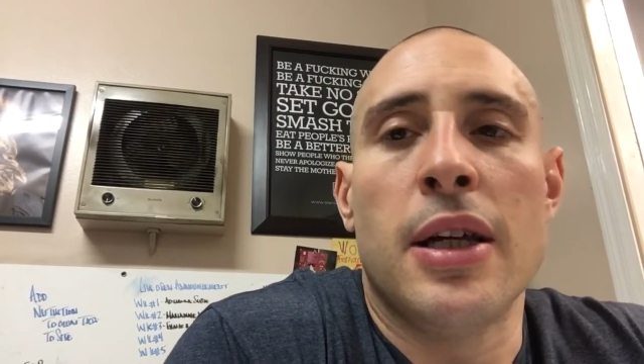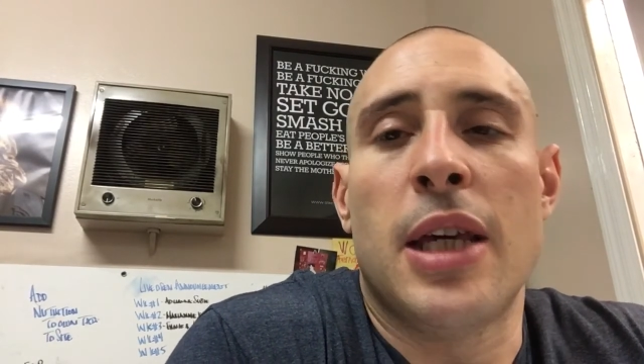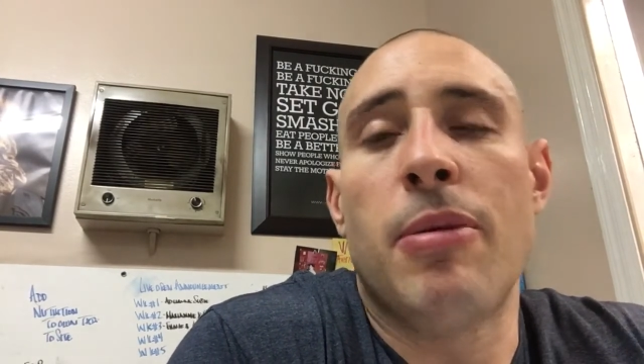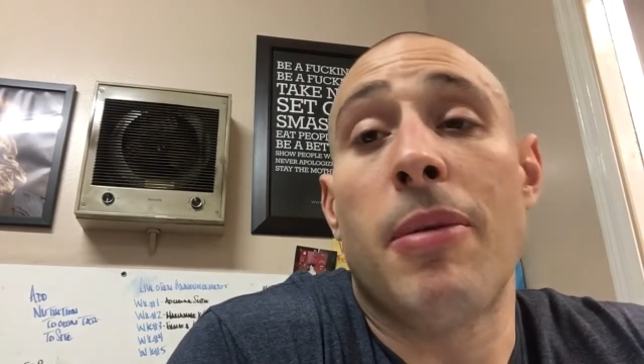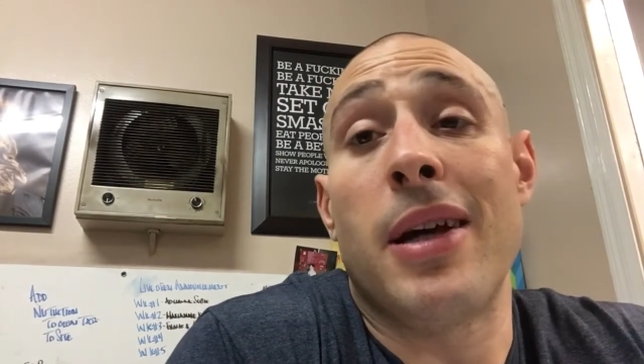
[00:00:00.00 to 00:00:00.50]

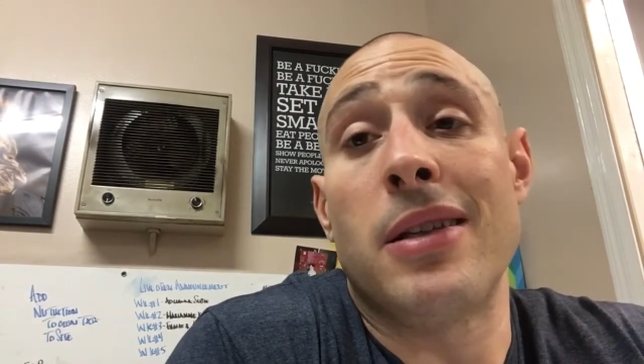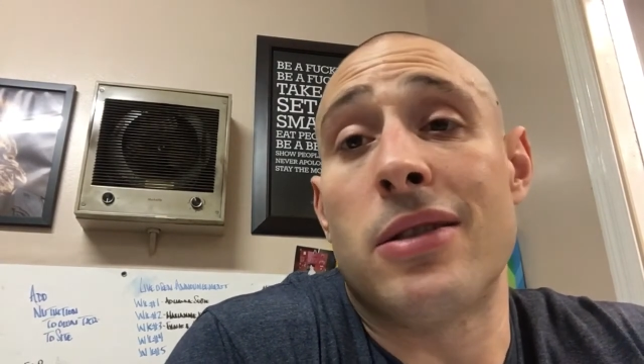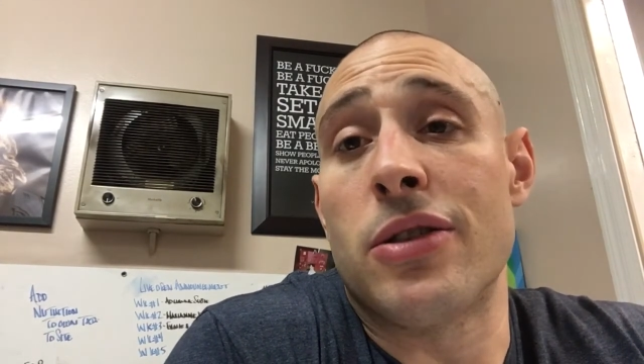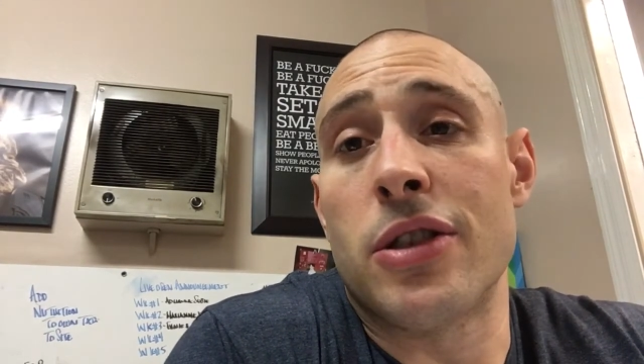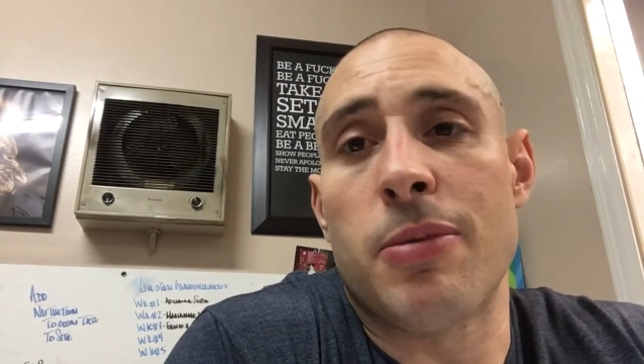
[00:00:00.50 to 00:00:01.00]
Keep in mind, these
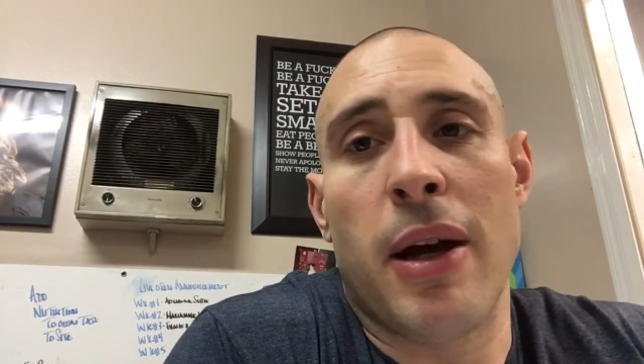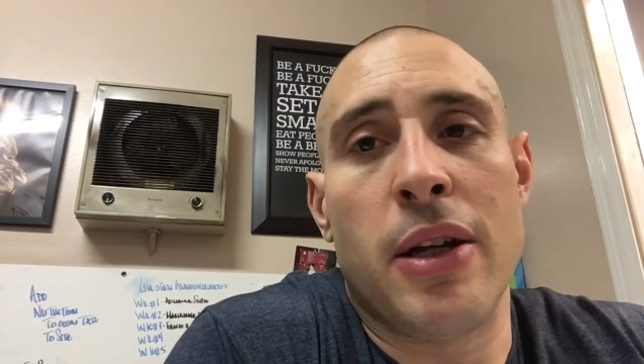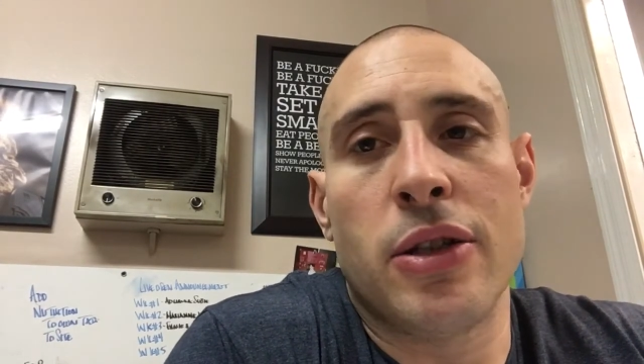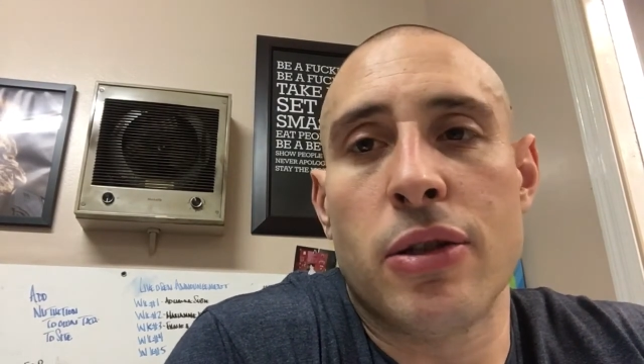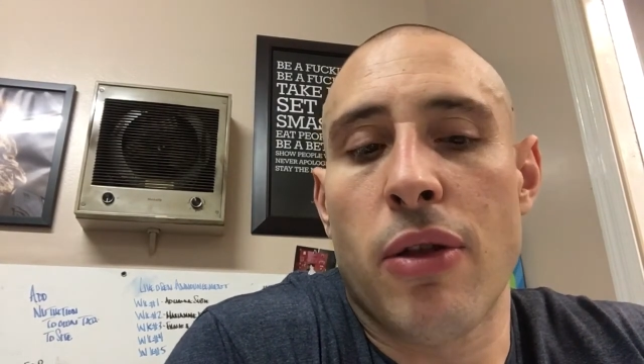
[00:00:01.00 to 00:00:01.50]
are just my
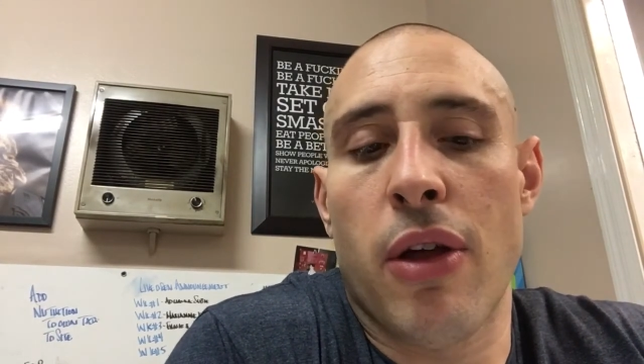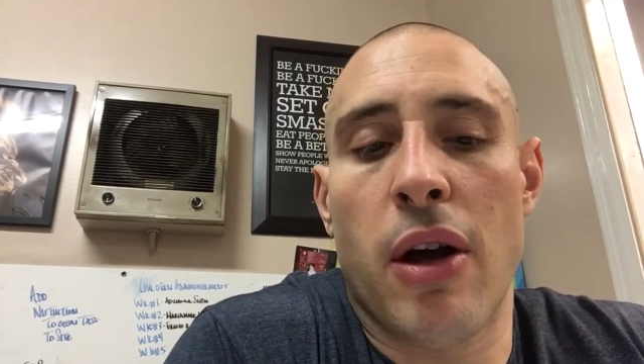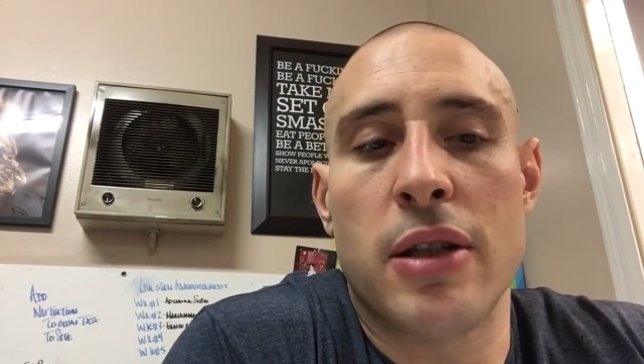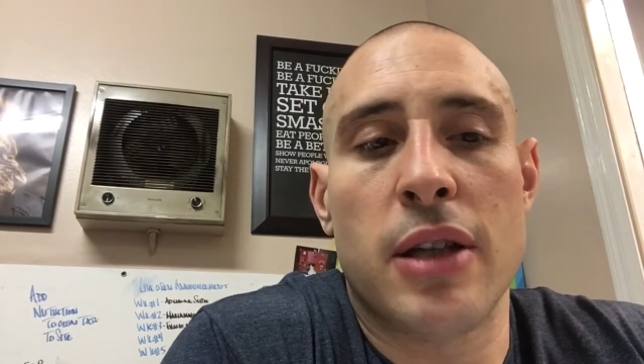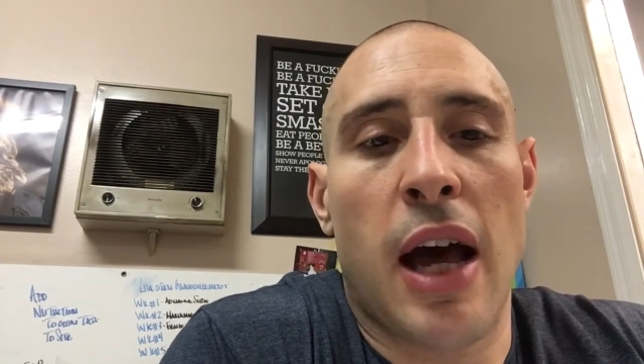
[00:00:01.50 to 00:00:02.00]
initial thoughts.